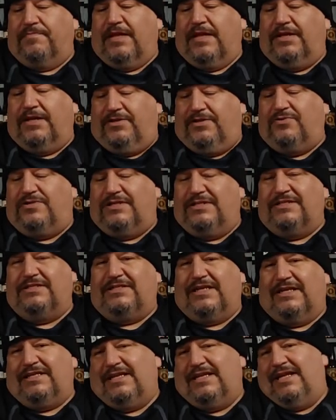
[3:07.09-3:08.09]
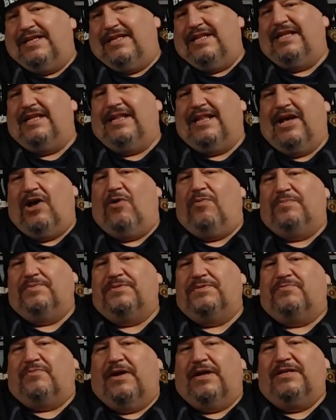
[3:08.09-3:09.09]
It
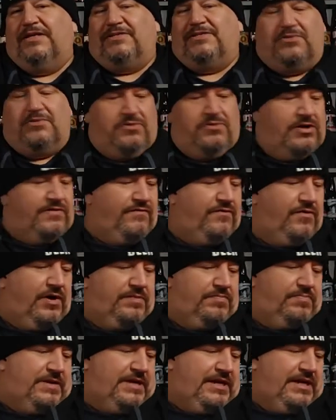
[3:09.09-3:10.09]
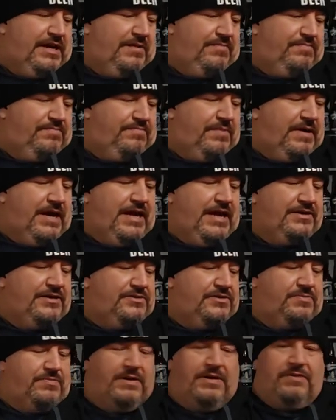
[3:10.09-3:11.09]
helps, right? So look for it. Pick it up. Buy it.
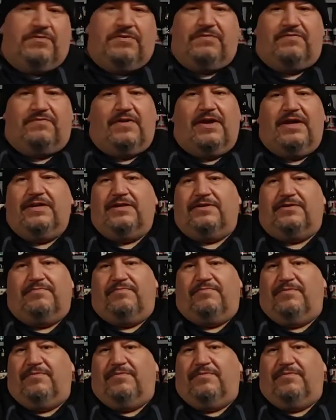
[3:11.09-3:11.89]
Split it with a friend.